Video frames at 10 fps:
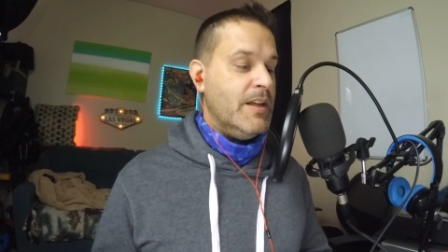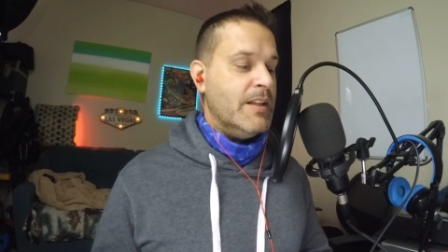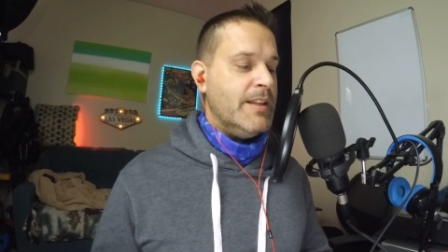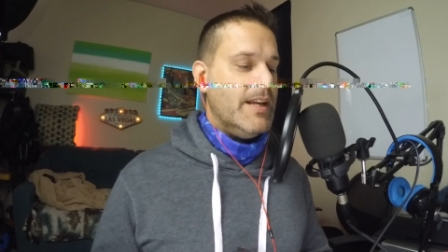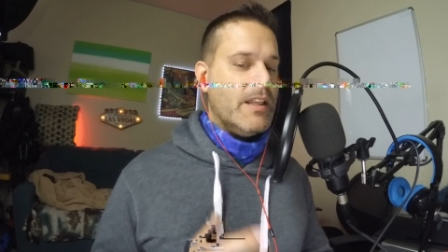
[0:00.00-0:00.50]

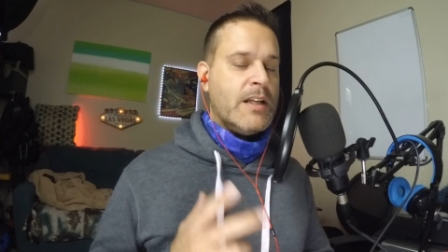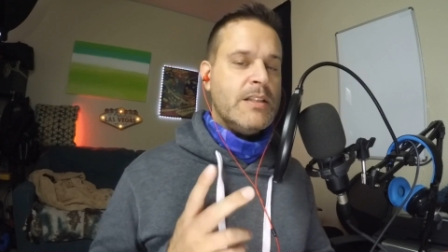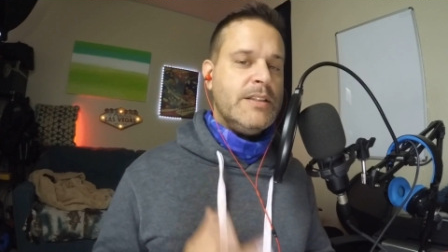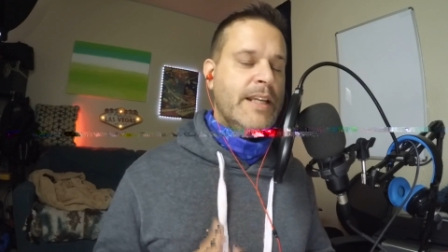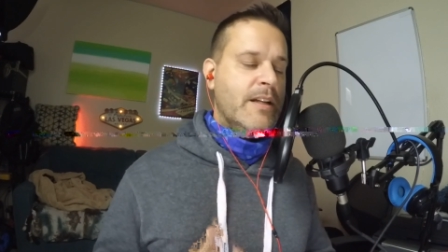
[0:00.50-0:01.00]
Yeah, the
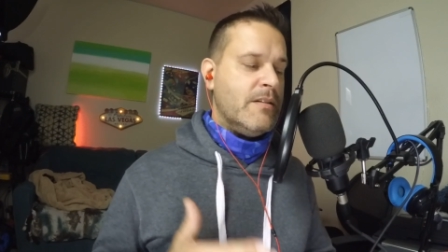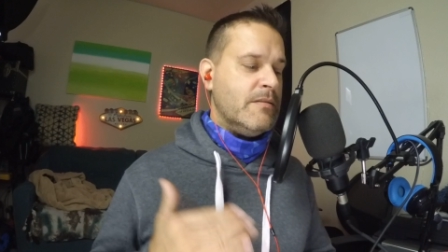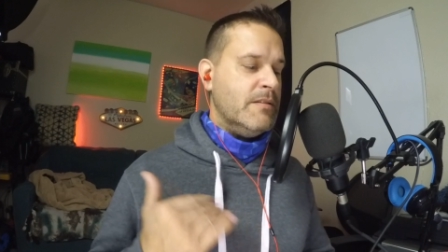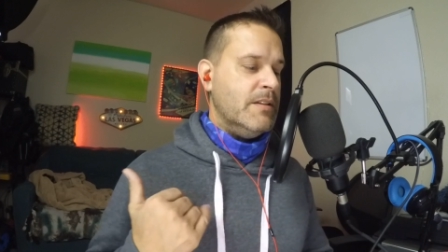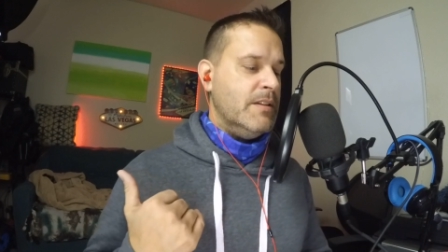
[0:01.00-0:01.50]

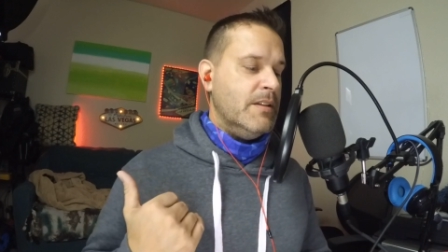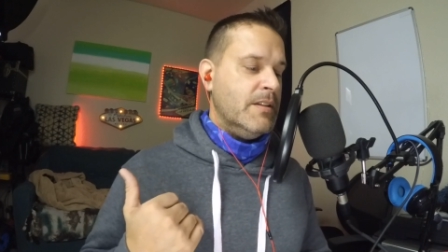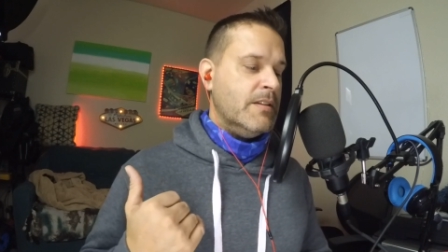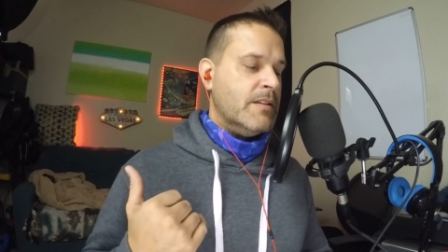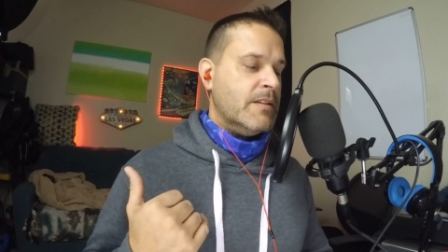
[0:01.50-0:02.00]
casino
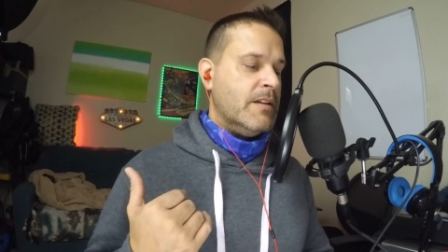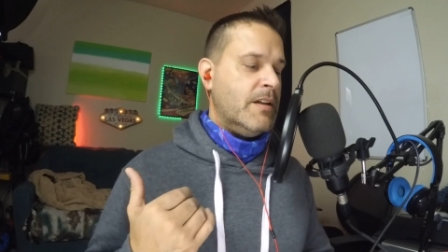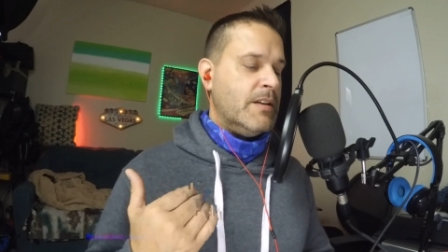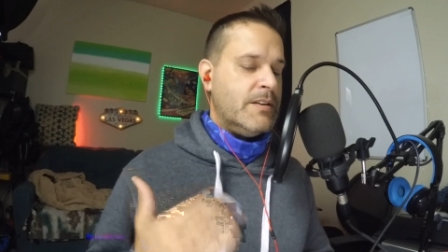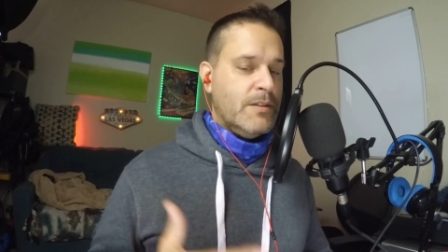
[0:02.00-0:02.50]

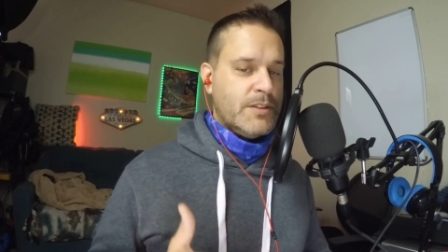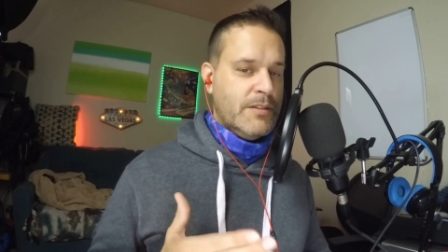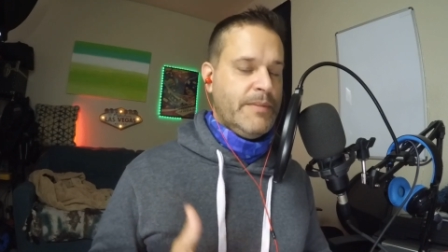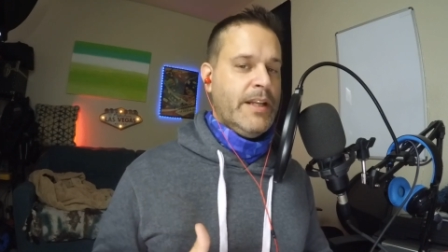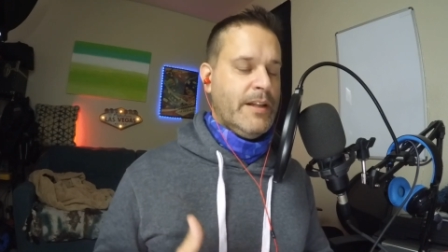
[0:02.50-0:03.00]
social
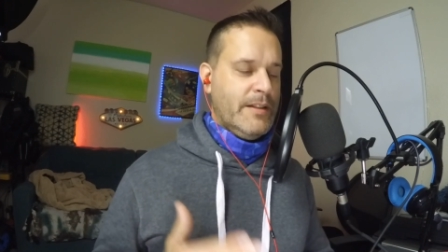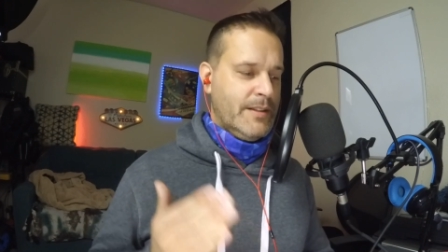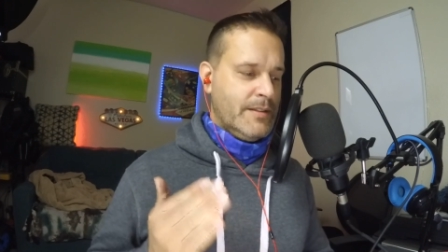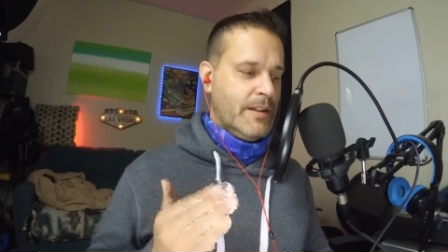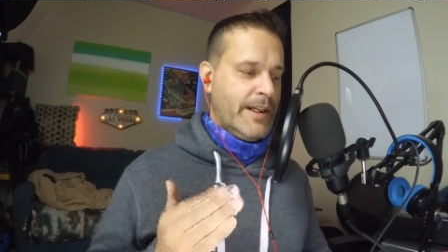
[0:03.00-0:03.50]
media
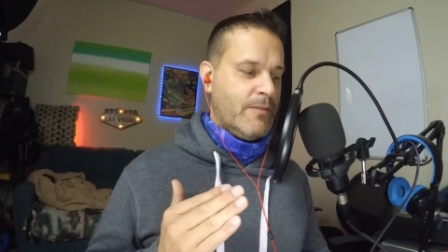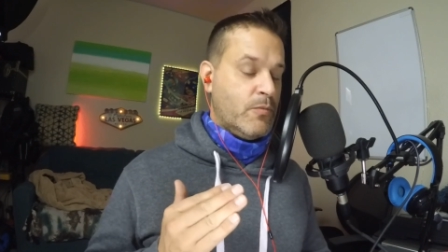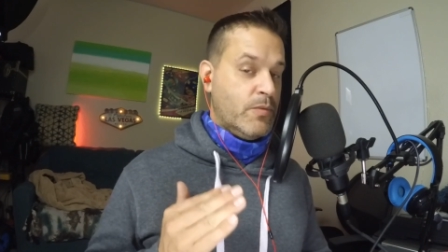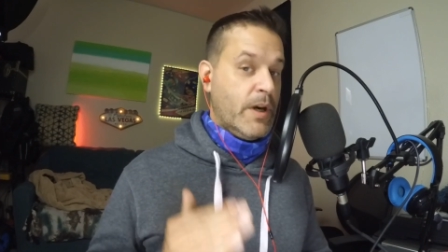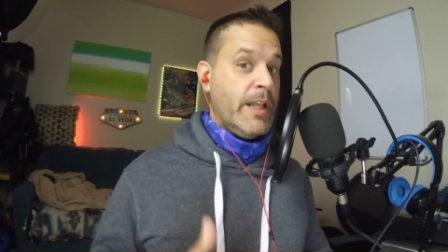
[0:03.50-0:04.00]
is like
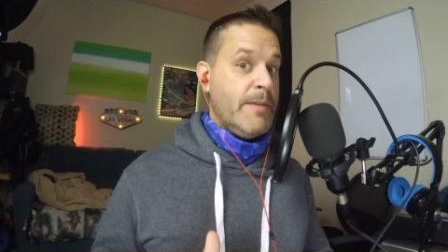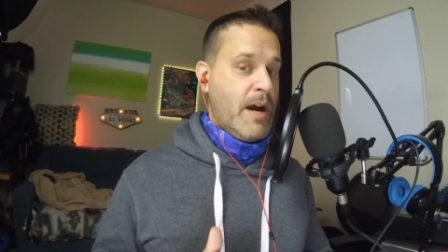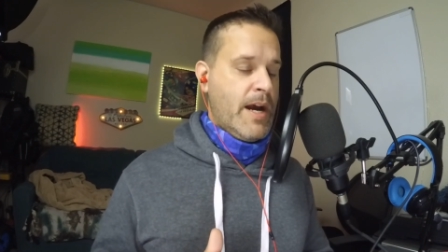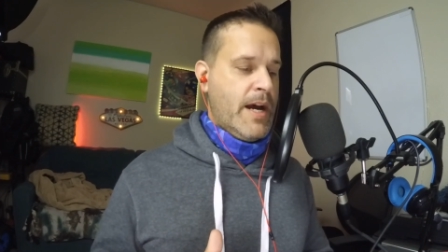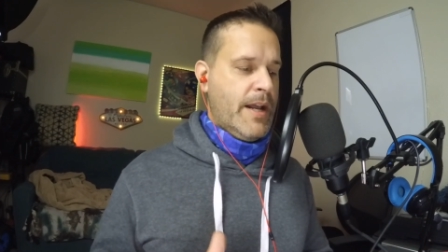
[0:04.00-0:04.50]
really
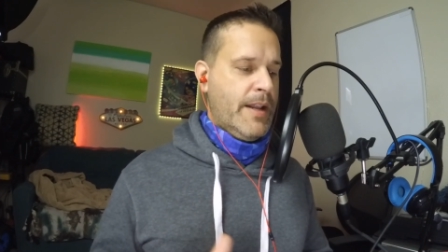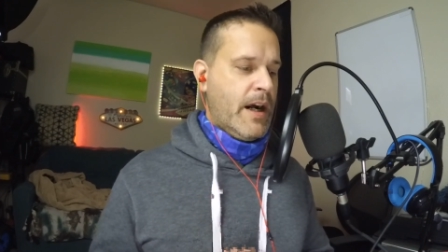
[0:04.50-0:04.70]
bad.